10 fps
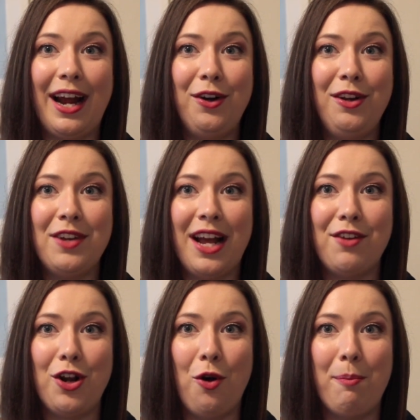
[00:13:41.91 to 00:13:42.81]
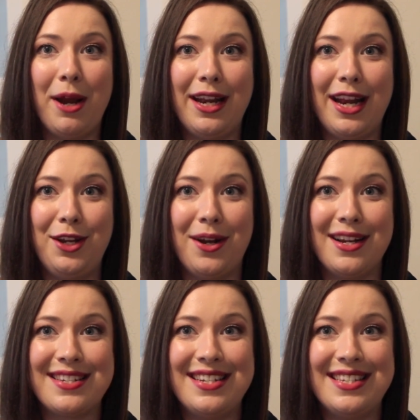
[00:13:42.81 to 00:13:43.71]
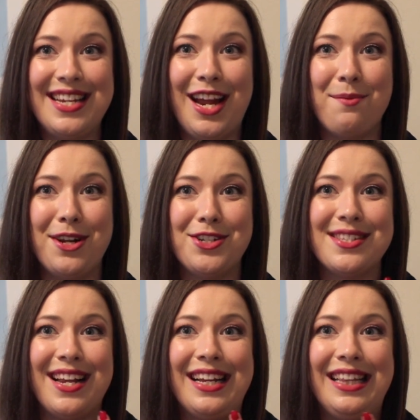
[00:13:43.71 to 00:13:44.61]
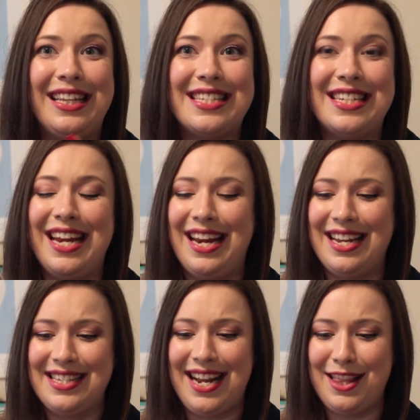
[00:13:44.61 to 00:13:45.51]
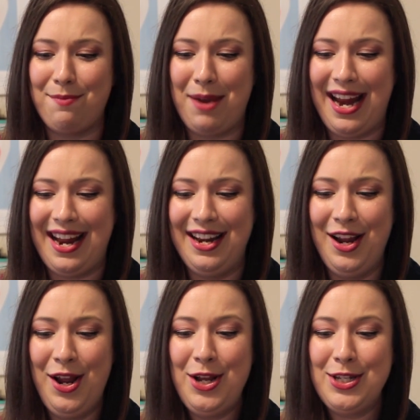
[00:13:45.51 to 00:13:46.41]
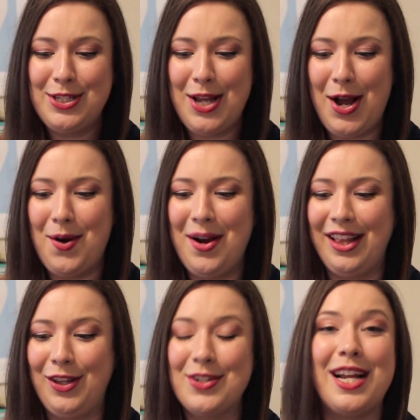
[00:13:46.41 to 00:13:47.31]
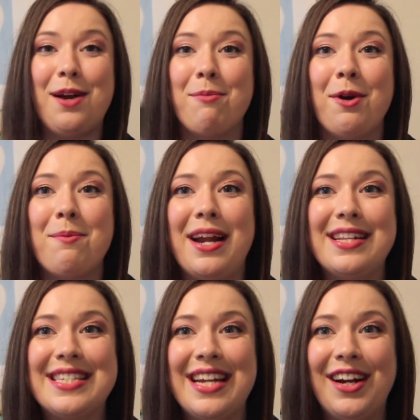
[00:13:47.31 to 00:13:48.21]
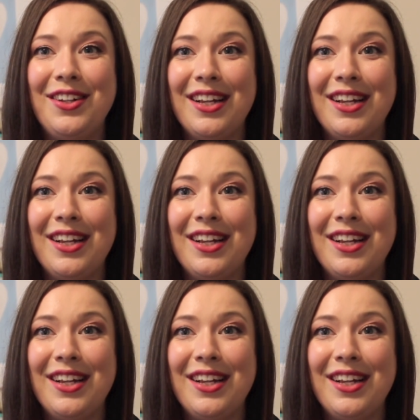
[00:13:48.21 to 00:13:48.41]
I don't even have it open and you guys can see how much it's like glistening inside the pan. So it looks like a mermaid's tail.